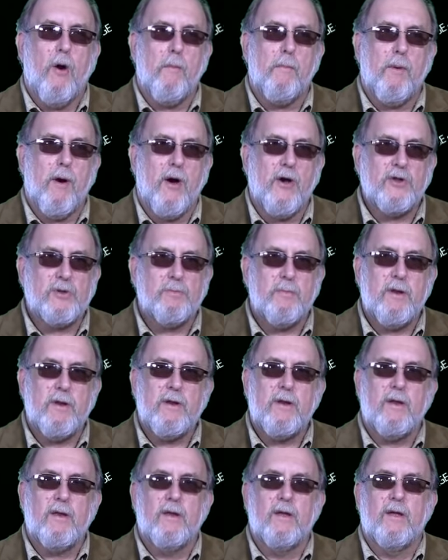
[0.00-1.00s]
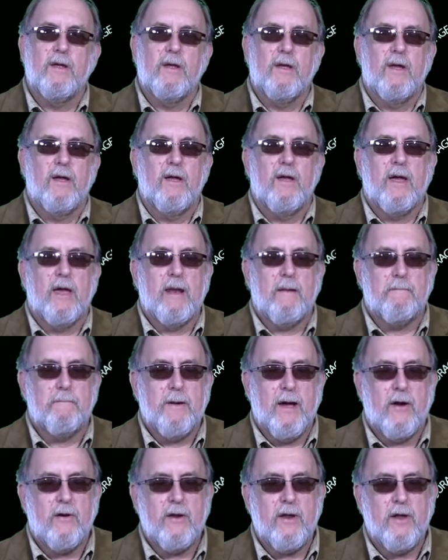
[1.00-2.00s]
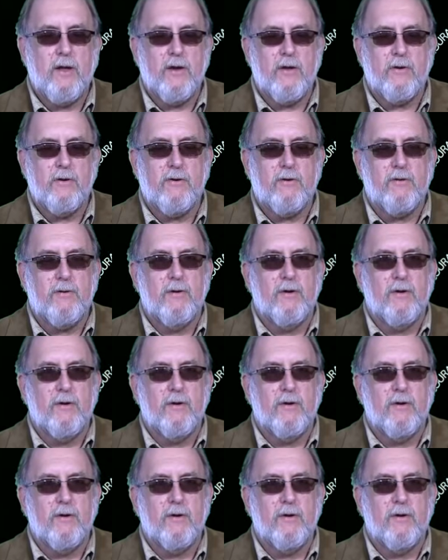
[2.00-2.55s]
bondsman and a bounty hunter